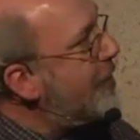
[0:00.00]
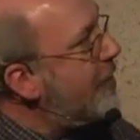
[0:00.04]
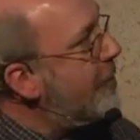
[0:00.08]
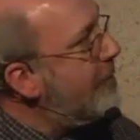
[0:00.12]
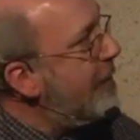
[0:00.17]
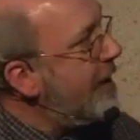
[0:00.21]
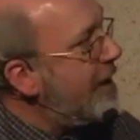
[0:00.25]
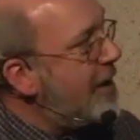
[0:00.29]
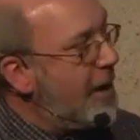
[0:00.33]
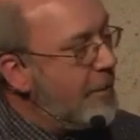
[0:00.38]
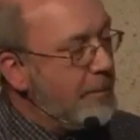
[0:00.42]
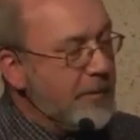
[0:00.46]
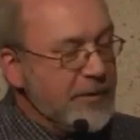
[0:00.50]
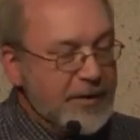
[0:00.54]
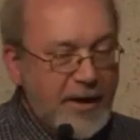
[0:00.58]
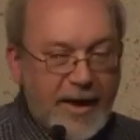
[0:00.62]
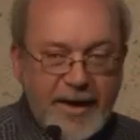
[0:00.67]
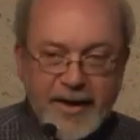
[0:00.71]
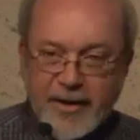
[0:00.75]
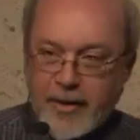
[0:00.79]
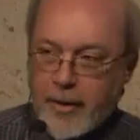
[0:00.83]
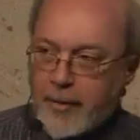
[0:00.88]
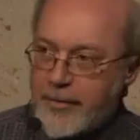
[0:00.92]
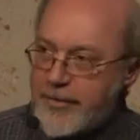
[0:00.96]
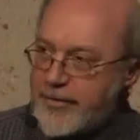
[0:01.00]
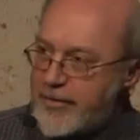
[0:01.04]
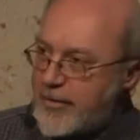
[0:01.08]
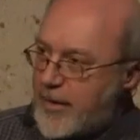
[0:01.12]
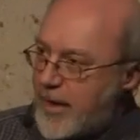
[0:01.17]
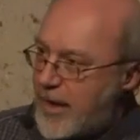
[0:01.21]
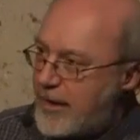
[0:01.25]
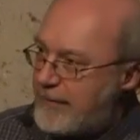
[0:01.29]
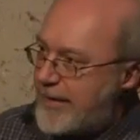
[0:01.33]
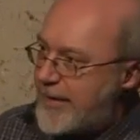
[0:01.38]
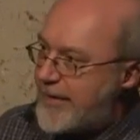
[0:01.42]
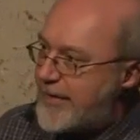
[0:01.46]
to become like
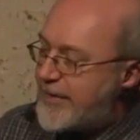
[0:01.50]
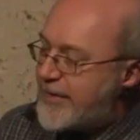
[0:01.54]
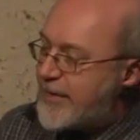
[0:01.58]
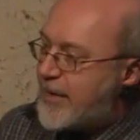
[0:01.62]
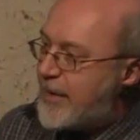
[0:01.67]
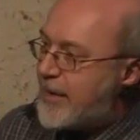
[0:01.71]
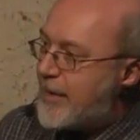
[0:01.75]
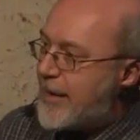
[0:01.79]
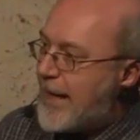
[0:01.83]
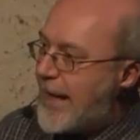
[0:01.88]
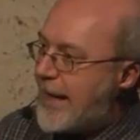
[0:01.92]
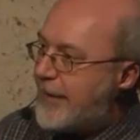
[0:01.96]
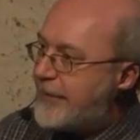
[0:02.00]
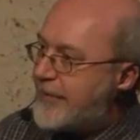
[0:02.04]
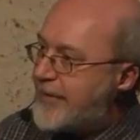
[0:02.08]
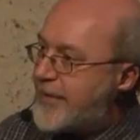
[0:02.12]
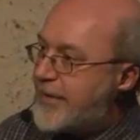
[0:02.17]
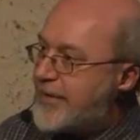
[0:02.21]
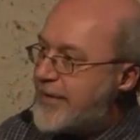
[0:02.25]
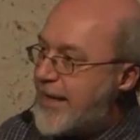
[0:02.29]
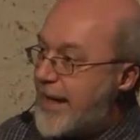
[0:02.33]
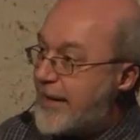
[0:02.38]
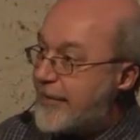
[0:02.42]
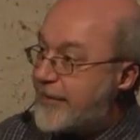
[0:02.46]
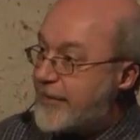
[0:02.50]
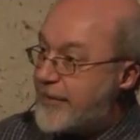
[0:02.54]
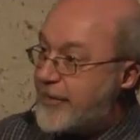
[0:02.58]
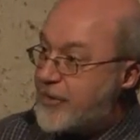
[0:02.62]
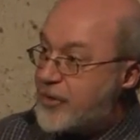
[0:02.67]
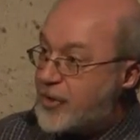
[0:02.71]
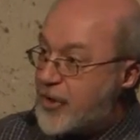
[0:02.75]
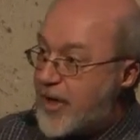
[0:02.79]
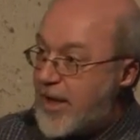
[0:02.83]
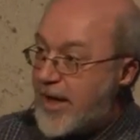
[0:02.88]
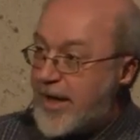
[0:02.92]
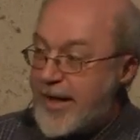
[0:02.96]
Osiris after death to
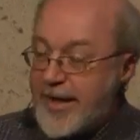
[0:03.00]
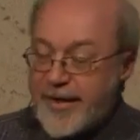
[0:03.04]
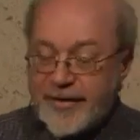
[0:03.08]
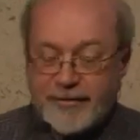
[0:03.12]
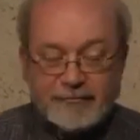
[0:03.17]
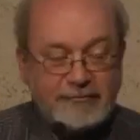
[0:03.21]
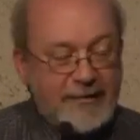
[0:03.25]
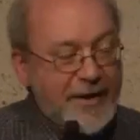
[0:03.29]
share his